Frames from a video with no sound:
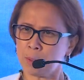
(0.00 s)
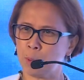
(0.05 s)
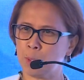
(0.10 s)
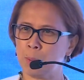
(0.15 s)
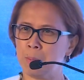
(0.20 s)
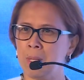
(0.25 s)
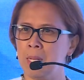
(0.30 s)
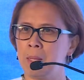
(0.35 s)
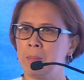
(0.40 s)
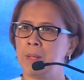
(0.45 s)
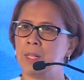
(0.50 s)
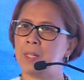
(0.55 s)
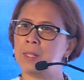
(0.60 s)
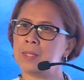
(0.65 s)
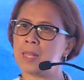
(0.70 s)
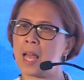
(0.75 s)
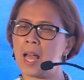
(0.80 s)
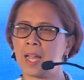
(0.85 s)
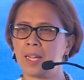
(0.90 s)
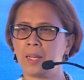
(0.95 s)
with me
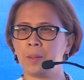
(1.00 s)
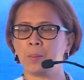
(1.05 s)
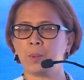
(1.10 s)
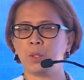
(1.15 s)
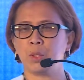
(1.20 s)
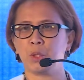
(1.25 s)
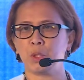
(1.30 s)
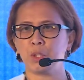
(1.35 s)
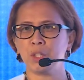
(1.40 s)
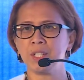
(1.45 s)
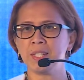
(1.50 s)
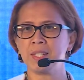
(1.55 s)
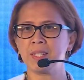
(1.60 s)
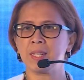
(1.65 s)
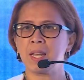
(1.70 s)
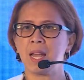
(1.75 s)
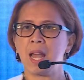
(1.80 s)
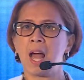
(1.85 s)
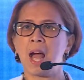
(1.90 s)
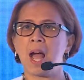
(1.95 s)
because I am a nurse.